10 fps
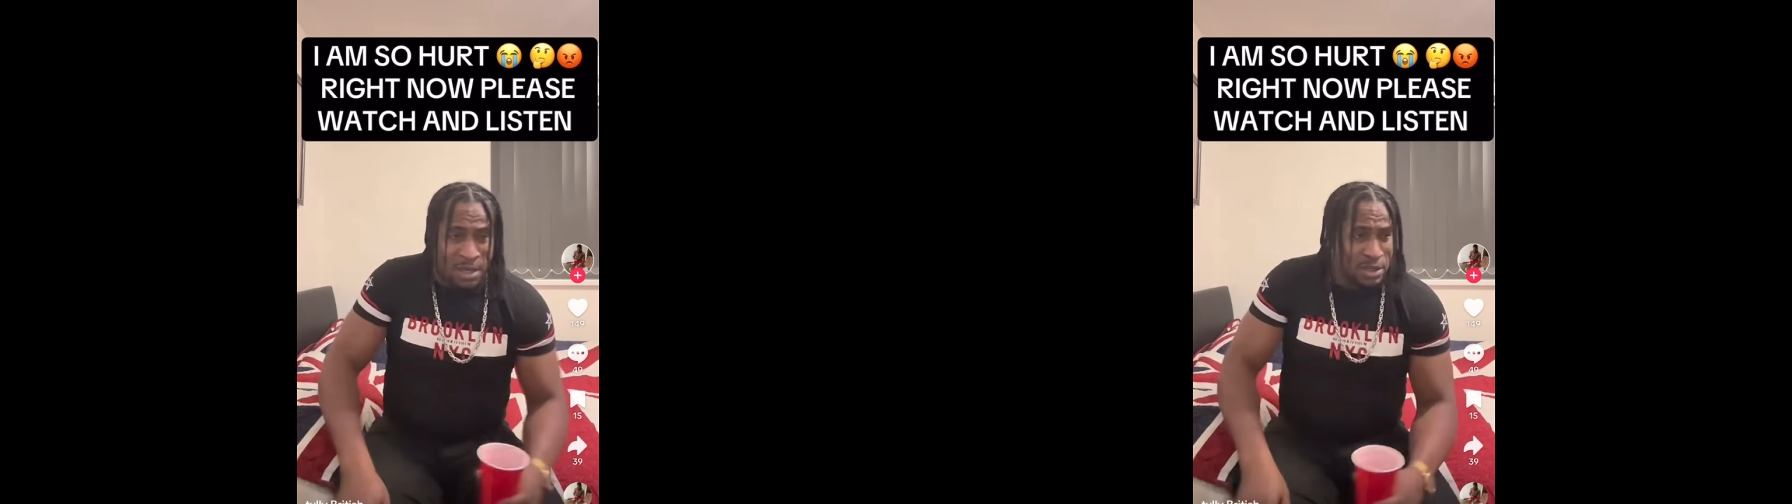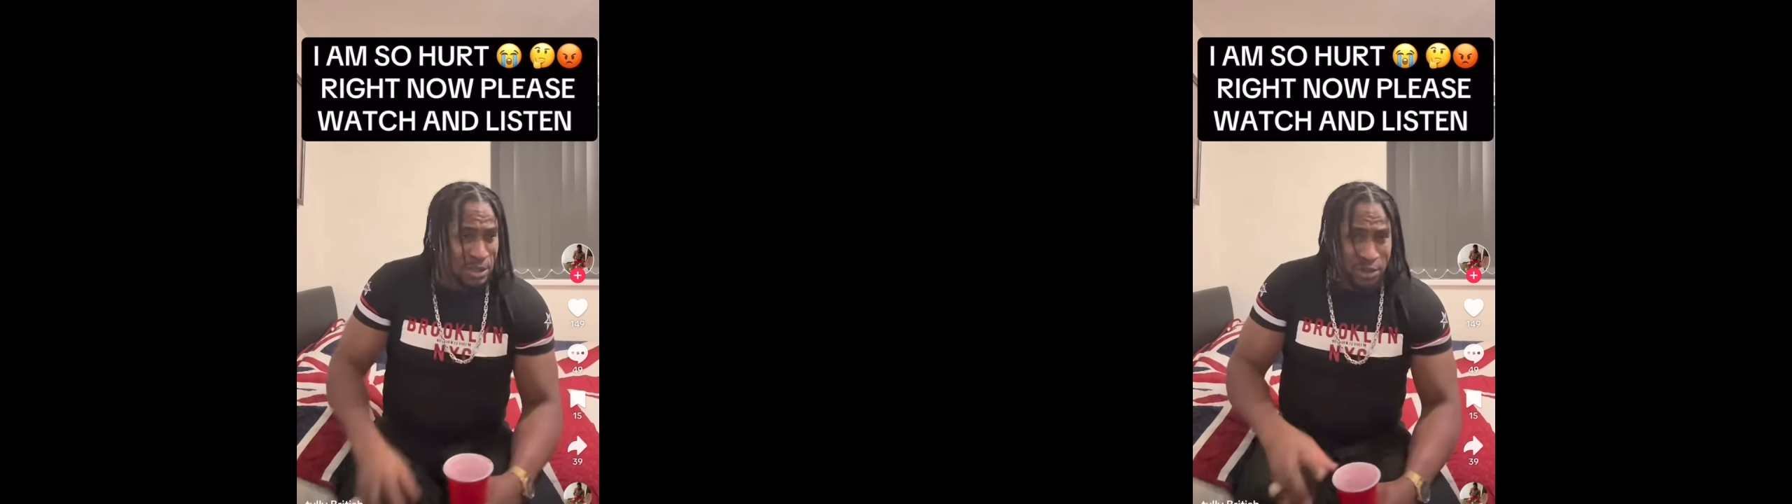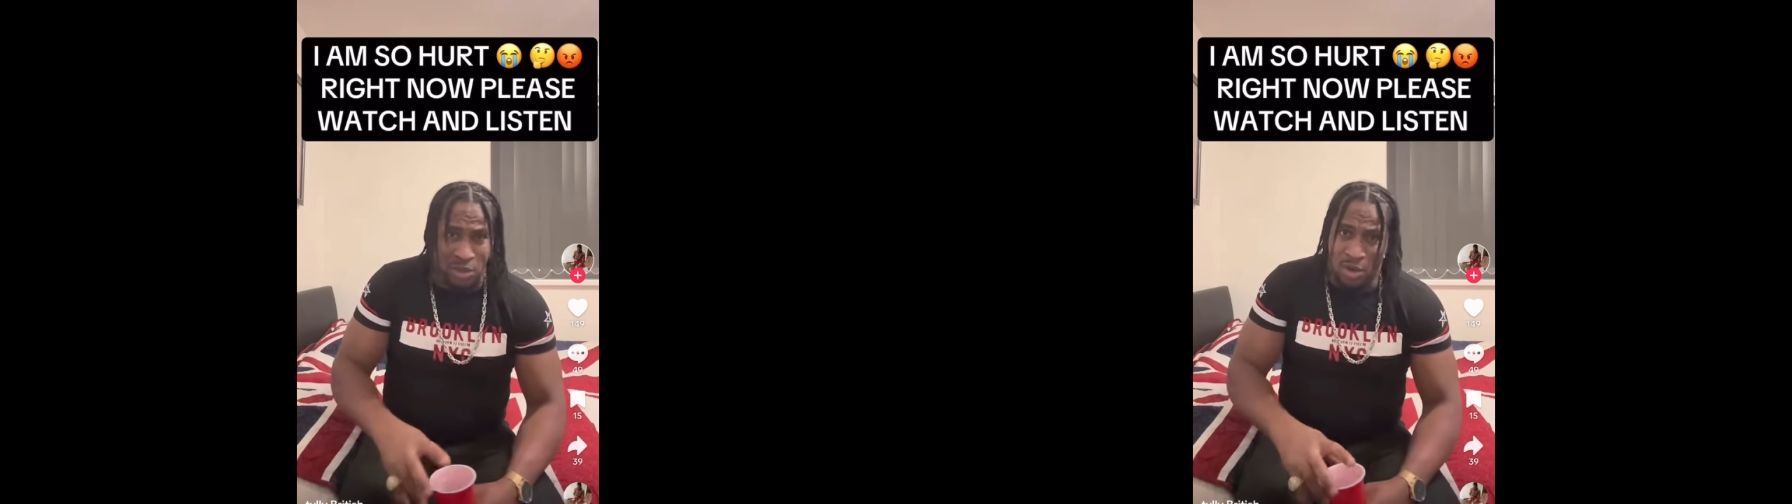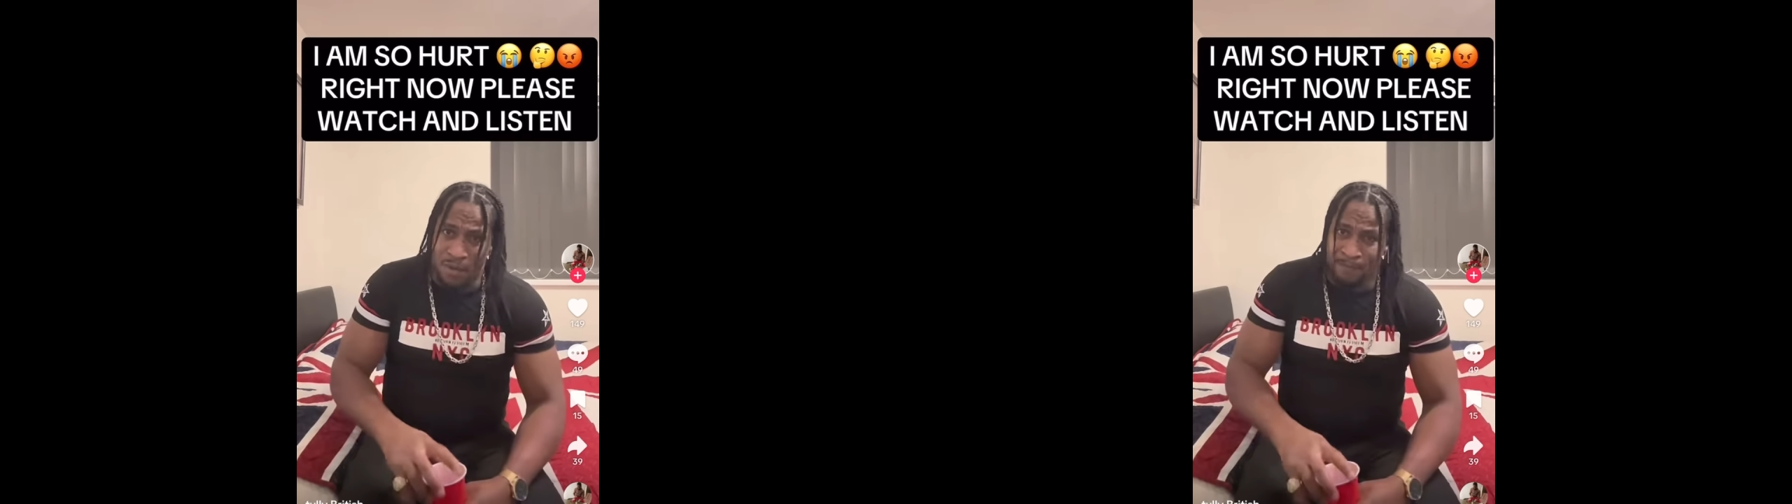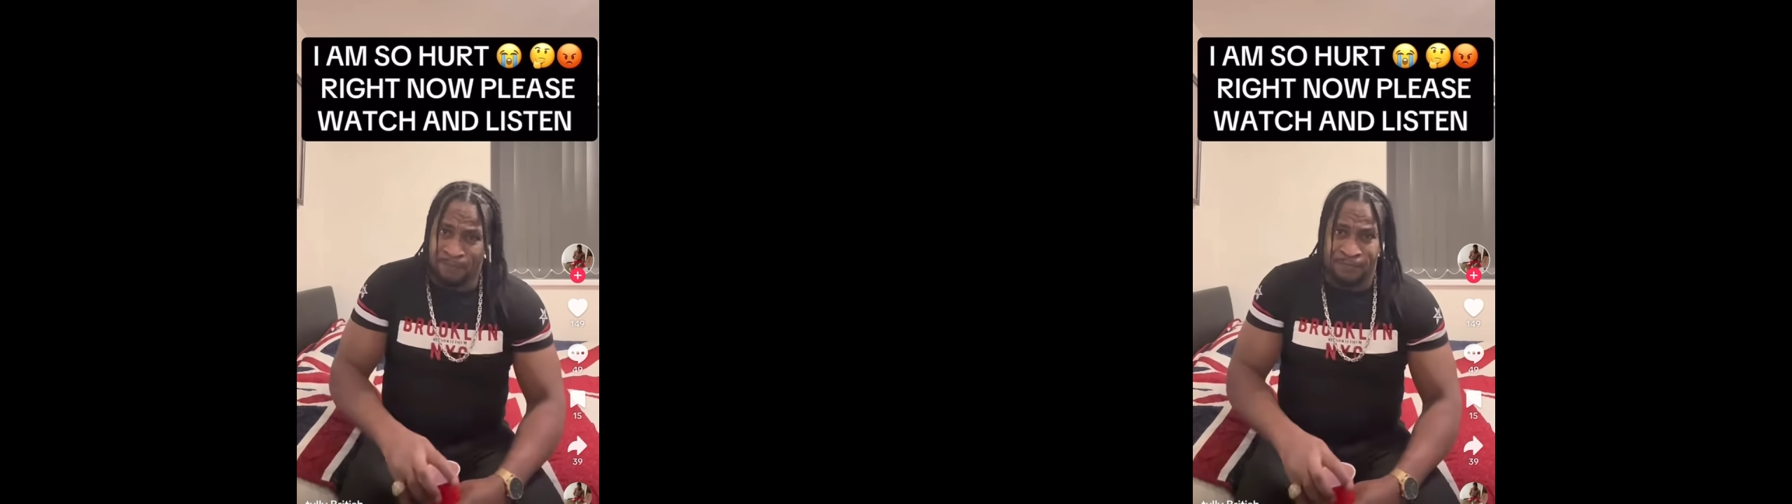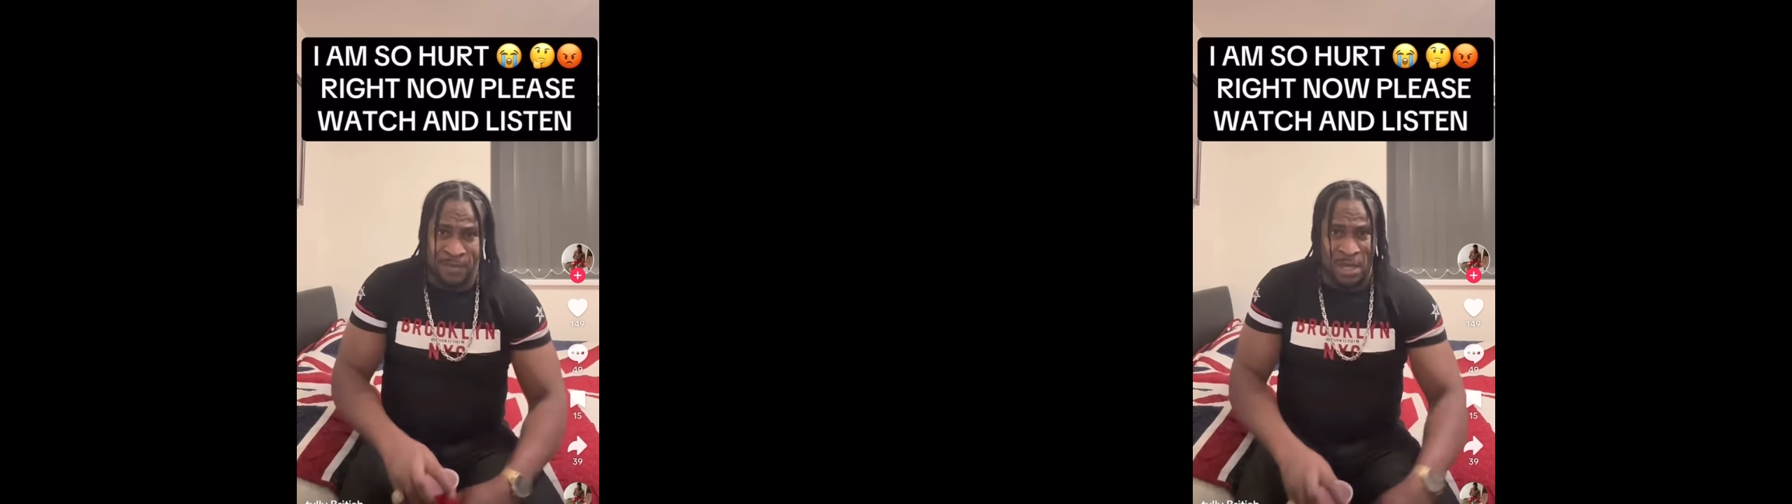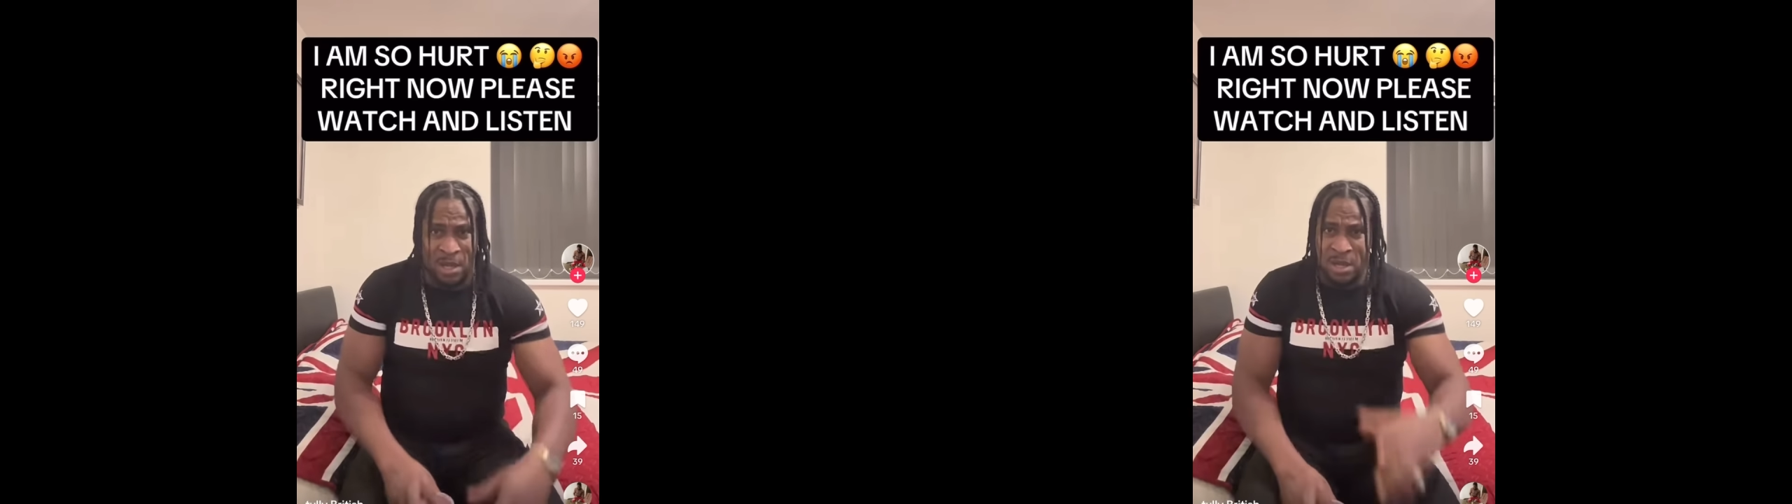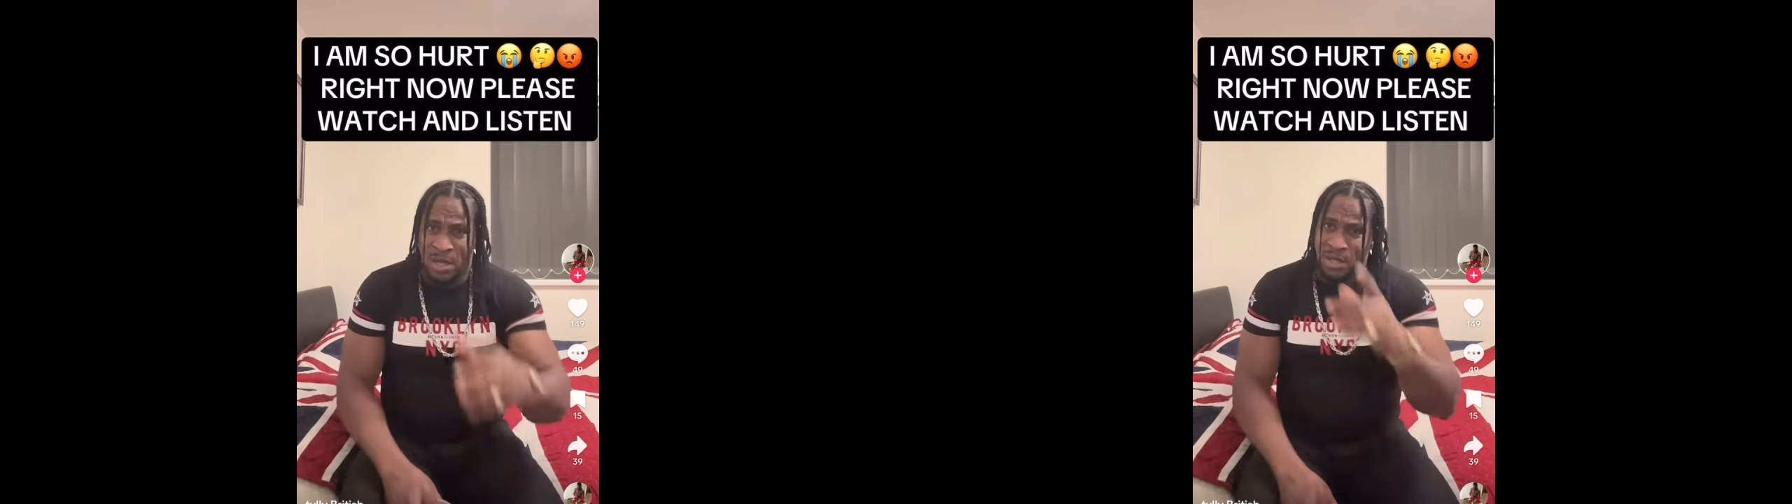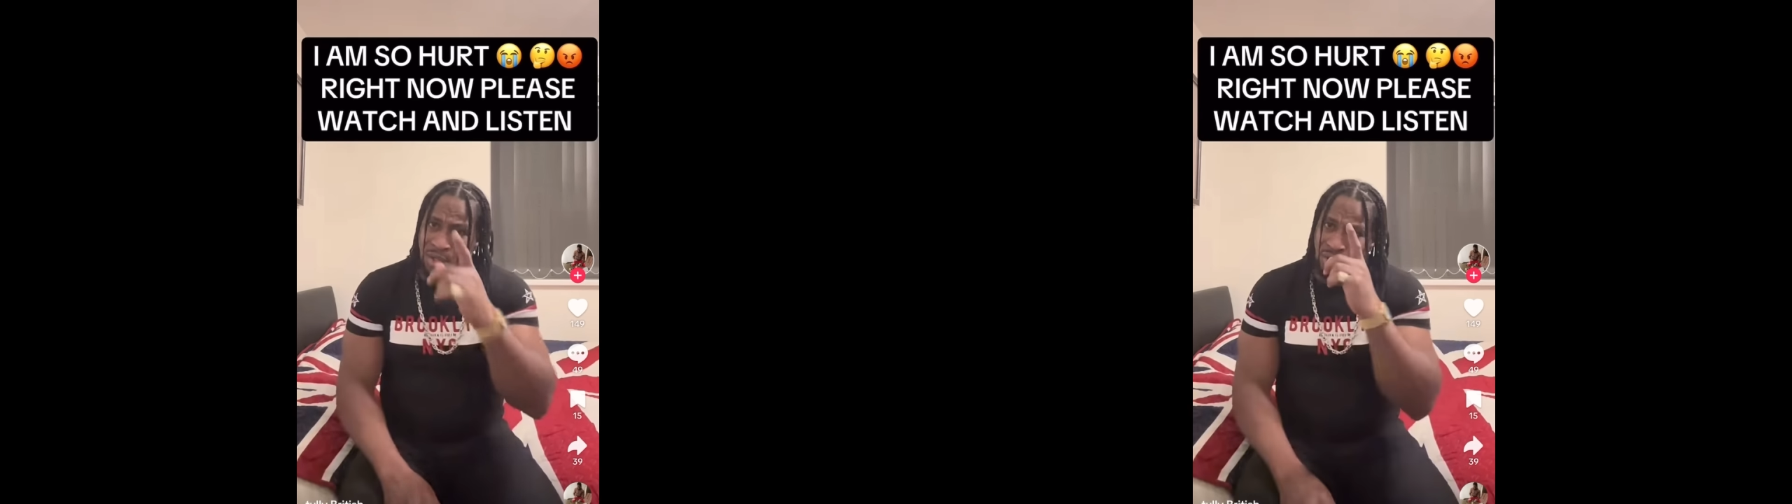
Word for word: you see you